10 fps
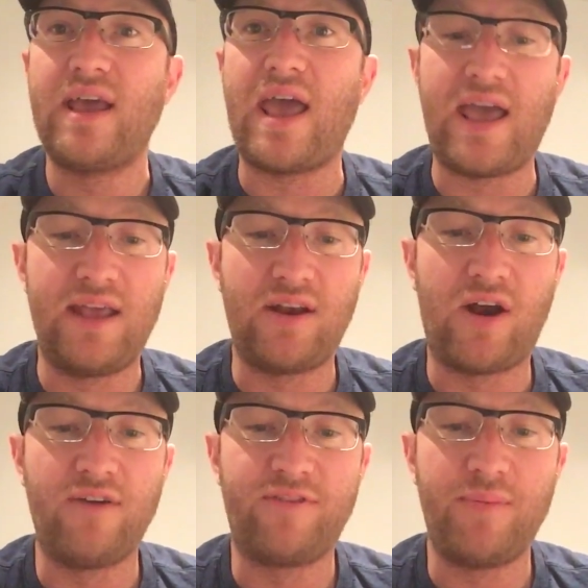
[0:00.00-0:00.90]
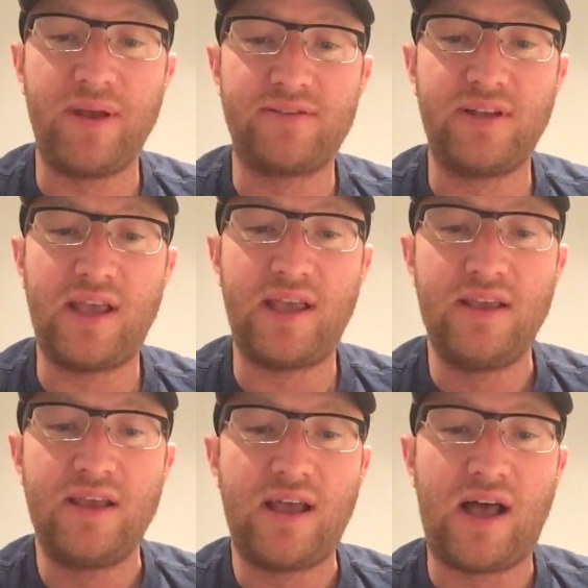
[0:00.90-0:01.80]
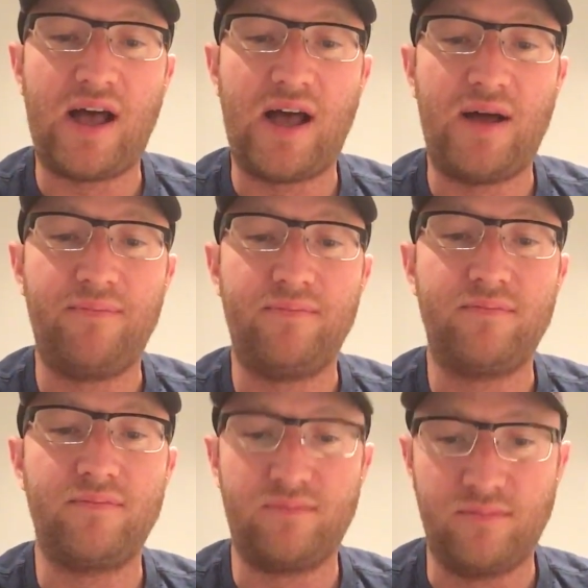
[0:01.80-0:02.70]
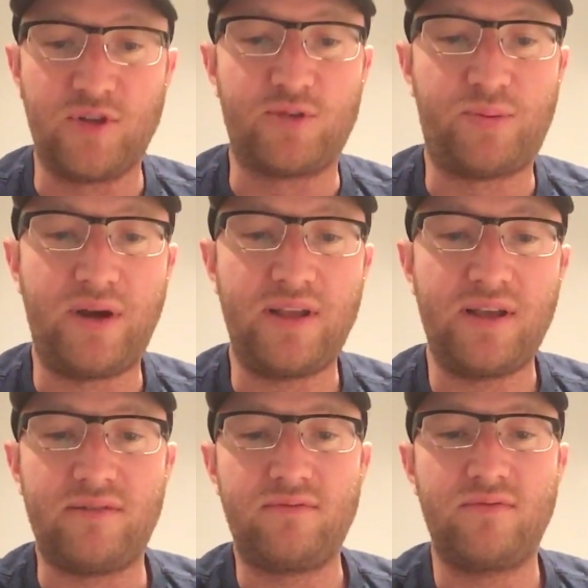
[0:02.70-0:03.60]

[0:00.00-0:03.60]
And our free pick today um, looks pretty good.